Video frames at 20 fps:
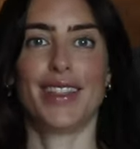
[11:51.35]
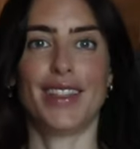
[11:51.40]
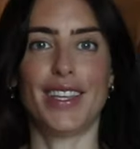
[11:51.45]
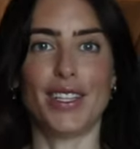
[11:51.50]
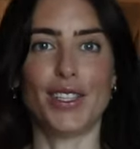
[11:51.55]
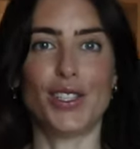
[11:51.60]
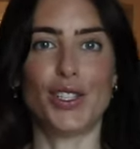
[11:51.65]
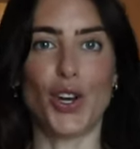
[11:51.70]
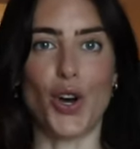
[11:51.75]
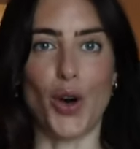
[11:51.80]

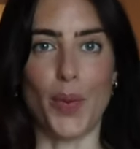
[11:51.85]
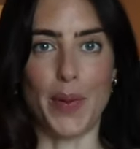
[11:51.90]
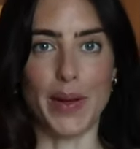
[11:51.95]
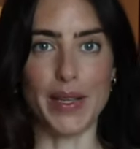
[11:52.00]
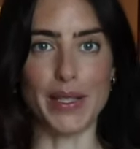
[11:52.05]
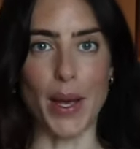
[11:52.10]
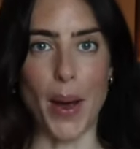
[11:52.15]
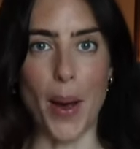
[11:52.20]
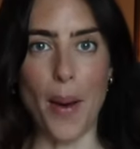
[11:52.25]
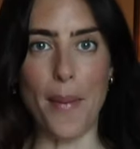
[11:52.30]
This top
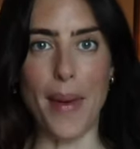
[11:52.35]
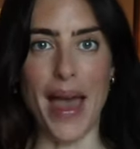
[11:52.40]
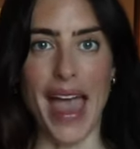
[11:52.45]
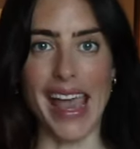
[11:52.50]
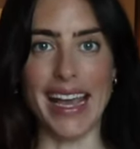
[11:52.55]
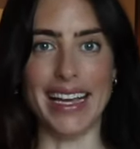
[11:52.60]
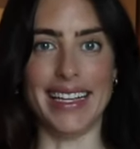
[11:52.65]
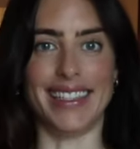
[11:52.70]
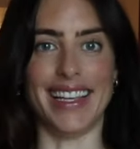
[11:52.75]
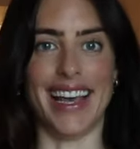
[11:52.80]
is
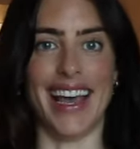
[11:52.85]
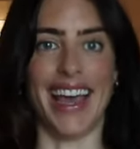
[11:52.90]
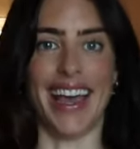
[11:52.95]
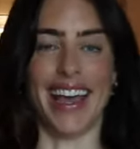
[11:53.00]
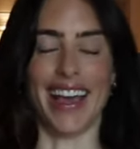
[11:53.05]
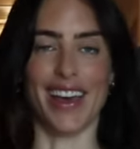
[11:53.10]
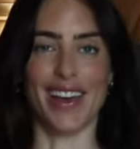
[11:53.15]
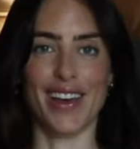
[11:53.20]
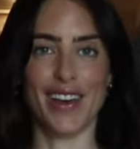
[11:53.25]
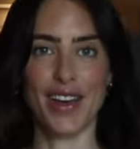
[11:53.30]

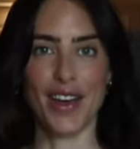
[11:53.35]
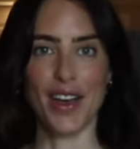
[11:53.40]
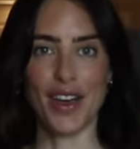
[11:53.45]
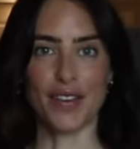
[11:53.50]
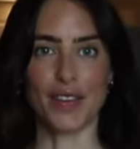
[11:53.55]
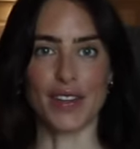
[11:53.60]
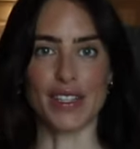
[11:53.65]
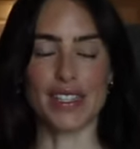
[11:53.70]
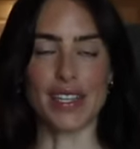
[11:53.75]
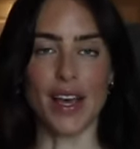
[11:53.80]
amazing
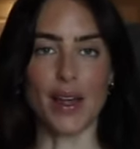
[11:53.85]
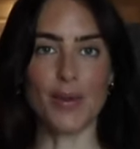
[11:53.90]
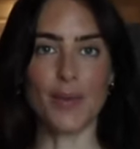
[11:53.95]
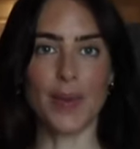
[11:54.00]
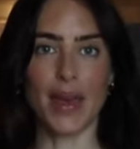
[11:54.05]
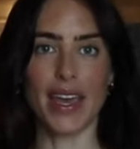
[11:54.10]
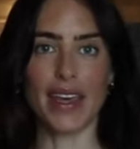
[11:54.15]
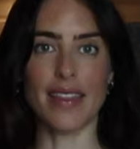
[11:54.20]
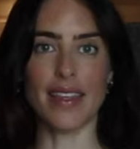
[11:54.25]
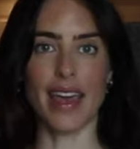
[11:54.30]
for
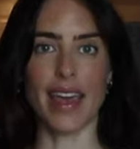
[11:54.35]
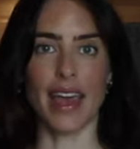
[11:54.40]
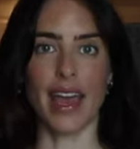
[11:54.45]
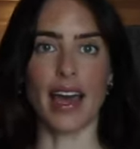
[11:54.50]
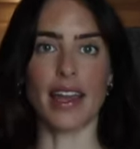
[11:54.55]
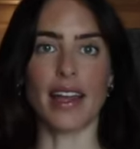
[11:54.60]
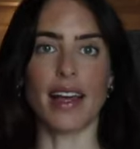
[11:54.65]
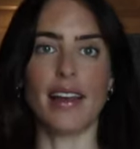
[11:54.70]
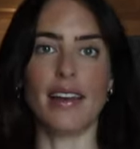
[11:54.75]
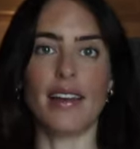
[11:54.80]
sunbathing, and
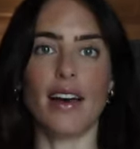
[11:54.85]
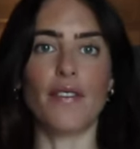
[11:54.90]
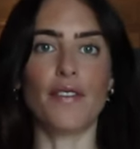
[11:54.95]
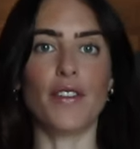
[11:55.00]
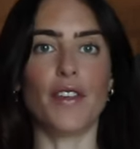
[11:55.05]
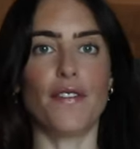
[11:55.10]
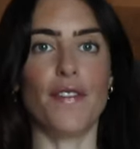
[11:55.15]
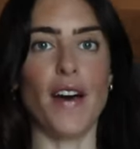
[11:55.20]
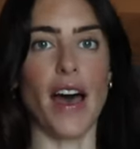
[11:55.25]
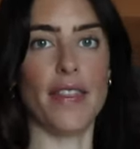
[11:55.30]
I love
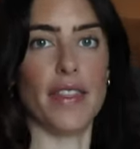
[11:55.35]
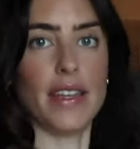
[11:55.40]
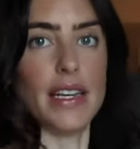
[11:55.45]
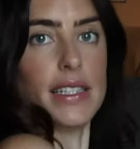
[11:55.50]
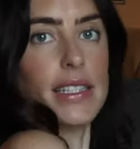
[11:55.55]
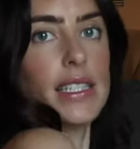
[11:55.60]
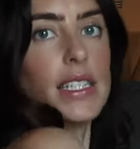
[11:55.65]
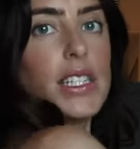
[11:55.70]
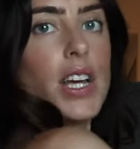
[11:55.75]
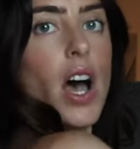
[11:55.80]
the fact that
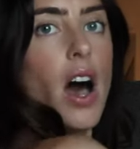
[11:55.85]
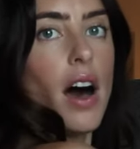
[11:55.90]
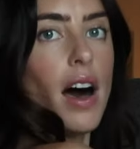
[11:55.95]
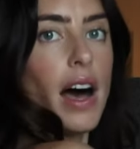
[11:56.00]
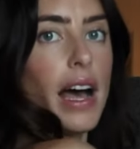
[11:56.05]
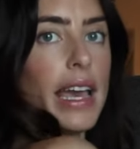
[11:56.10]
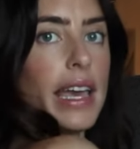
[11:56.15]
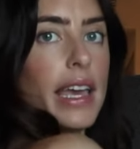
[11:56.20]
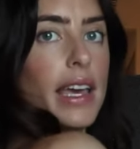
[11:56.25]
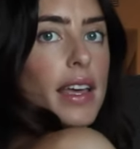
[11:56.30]
it's a
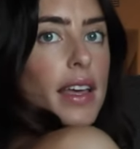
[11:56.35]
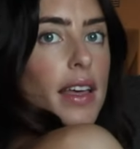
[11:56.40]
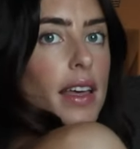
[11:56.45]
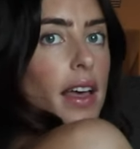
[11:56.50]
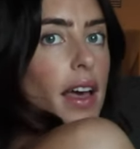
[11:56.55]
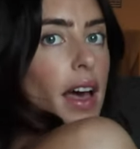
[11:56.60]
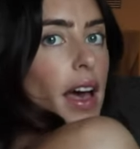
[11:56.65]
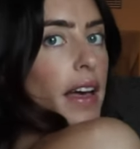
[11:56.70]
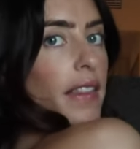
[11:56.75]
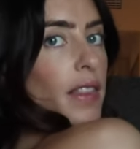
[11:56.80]
tie
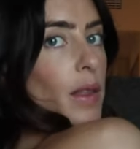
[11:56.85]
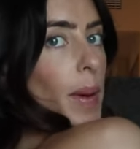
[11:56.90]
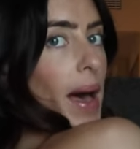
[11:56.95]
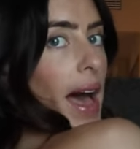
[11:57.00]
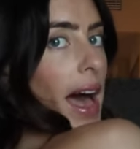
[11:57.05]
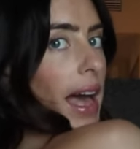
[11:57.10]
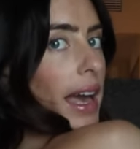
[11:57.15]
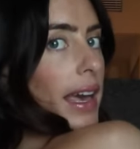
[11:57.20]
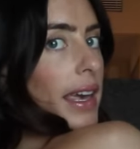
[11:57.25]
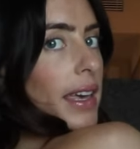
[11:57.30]
at the
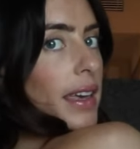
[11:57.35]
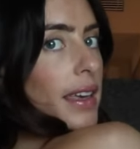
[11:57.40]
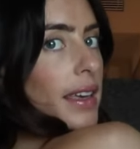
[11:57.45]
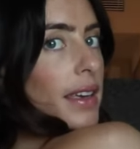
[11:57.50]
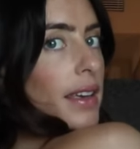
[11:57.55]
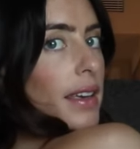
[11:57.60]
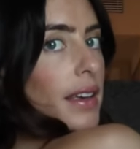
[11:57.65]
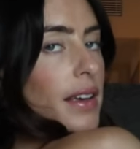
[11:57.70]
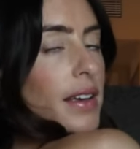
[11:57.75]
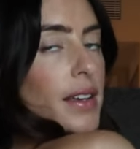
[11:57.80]
back.
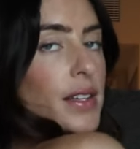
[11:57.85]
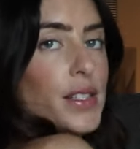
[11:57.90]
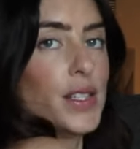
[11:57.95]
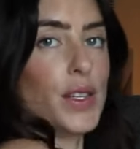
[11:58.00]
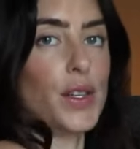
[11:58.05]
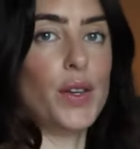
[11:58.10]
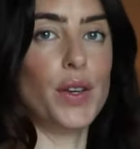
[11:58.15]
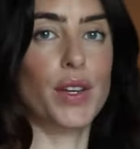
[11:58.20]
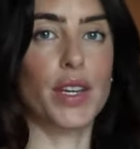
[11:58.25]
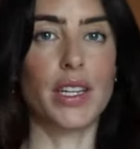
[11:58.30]
So
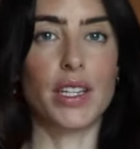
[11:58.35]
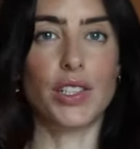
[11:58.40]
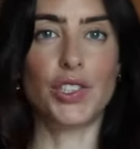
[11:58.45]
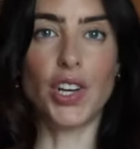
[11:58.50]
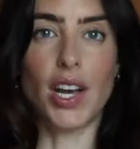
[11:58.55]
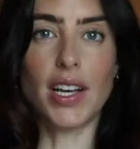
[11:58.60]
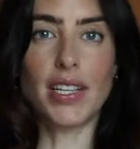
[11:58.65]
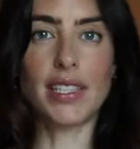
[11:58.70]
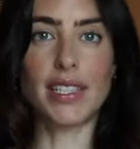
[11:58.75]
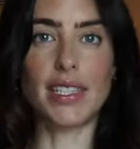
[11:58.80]
you can
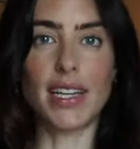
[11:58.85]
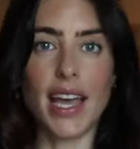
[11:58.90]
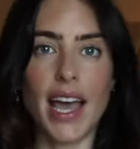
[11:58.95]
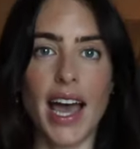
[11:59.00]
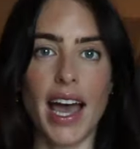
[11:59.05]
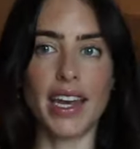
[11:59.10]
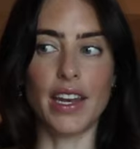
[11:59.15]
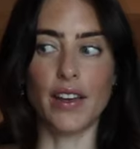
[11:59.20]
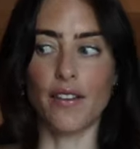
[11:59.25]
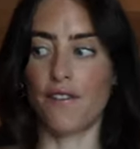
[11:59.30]
adjust it
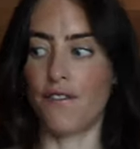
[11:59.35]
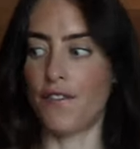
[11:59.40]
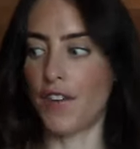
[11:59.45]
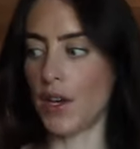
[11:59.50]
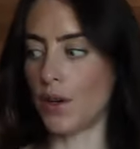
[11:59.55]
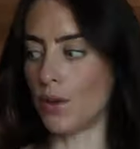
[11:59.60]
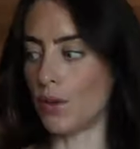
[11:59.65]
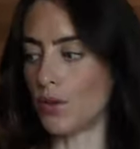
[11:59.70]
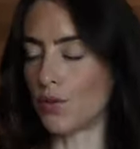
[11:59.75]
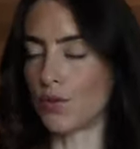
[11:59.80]
and it
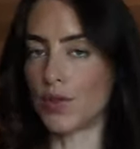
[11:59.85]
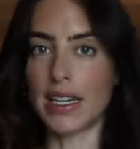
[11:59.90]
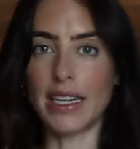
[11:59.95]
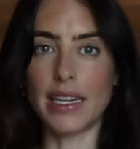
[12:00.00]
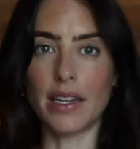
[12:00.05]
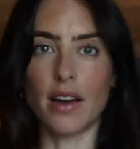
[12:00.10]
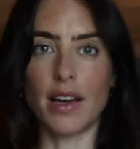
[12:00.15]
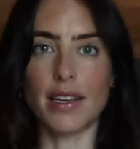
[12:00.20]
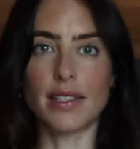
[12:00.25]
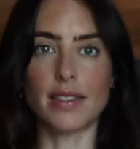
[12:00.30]
feels really
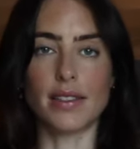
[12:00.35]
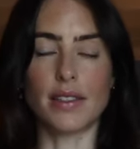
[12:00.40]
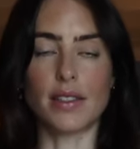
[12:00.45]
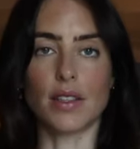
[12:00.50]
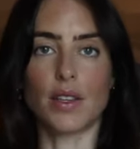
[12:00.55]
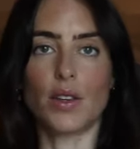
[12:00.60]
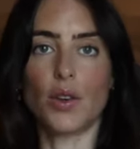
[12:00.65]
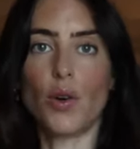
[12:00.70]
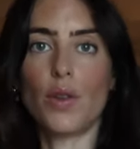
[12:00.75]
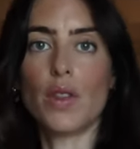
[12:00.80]
nice and
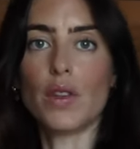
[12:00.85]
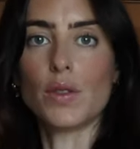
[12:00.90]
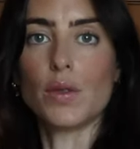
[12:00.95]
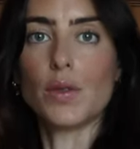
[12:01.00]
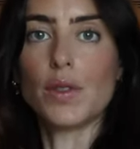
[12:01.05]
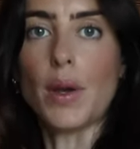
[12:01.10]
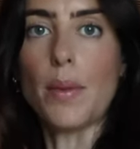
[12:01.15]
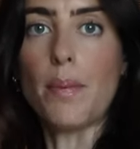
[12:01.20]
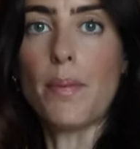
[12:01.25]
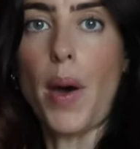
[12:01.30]
secure. There's
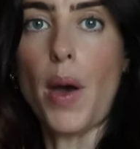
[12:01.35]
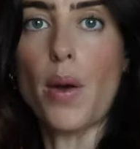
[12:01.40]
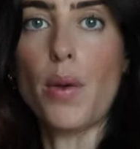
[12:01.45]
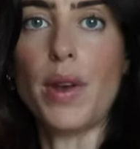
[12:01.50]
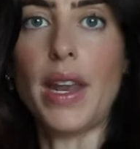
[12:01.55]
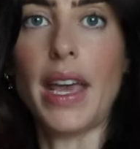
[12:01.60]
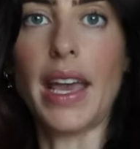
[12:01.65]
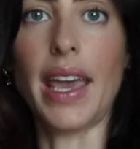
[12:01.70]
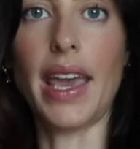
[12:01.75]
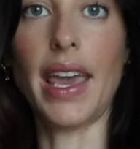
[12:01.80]
also
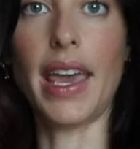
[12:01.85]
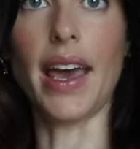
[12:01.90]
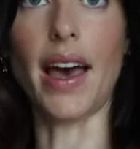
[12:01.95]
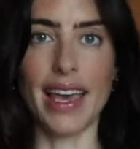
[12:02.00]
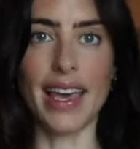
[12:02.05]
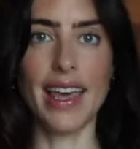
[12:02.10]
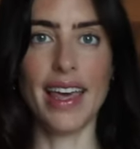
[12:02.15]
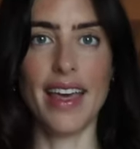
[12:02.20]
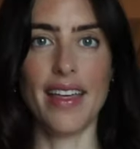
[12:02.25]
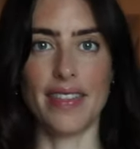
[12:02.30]
boning here.
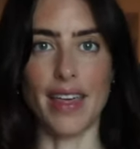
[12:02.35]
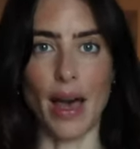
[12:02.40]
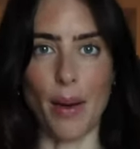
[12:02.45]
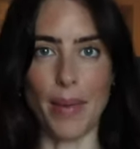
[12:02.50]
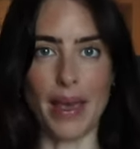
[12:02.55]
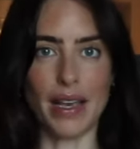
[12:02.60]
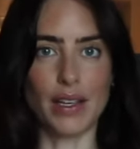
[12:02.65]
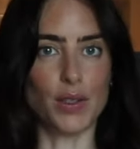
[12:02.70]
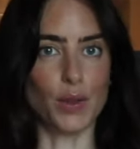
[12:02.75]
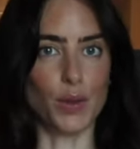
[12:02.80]
That
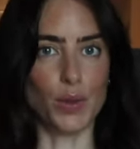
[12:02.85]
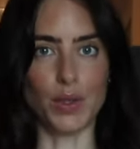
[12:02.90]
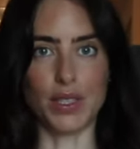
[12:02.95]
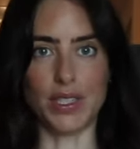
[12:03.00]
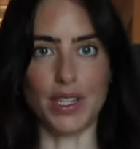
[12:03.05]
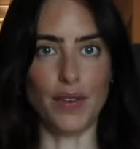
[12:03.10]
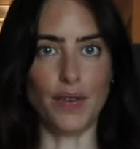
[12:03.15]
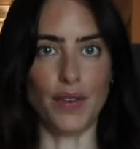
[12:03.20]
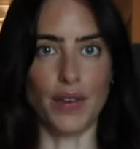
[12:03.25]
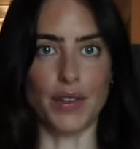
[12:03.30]
makes all the
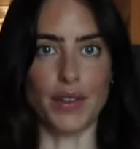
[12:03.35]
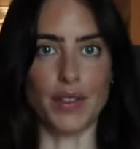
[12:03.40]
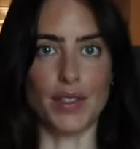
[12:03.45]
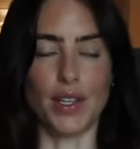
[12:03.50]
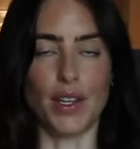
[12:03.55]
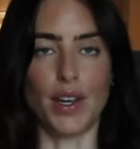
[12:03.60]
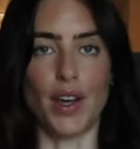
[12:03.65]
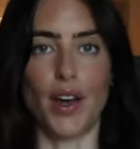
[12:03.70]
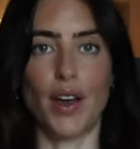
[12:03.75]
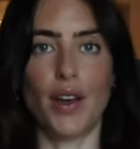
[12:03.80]
difference,
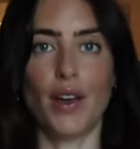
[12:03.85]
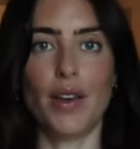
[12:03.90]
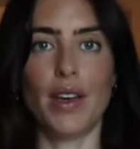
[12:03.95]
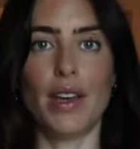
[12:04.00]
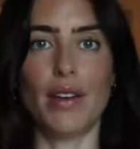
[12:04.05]
you know.